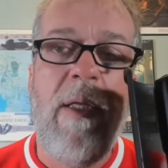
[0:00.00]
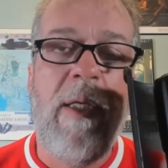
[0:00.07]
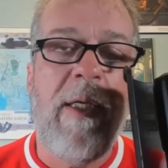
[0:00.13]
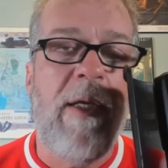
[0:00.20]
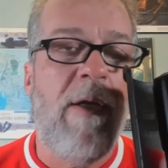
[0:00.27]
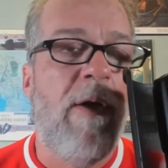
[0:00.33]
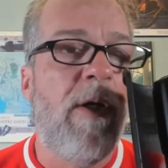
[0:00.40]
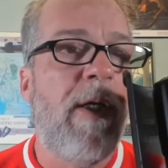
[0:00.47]

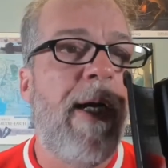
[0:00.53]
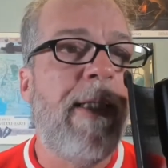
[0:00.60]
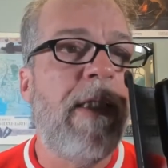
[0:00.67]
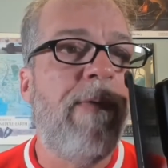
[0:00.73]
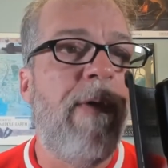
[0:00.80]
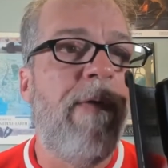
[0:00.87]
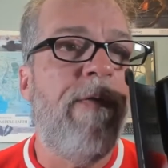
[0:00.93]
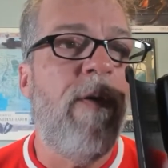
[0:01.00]
Get all kinds
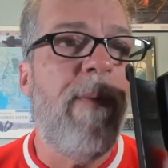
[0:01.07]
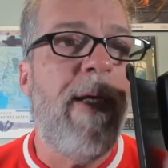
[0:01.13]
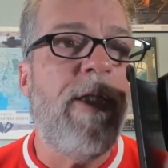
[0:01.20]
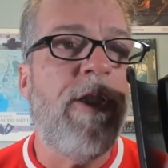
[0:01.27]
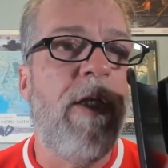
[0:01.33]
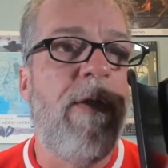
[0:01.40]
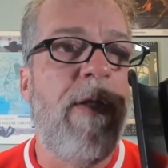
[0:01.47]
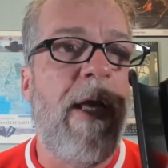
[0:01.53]
of
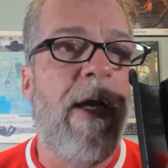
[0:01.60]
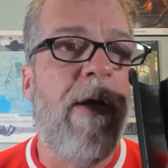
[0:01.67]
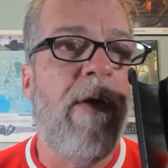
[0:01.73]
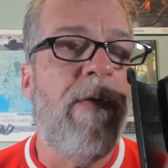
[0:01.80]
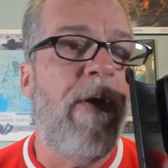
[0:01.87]
information there.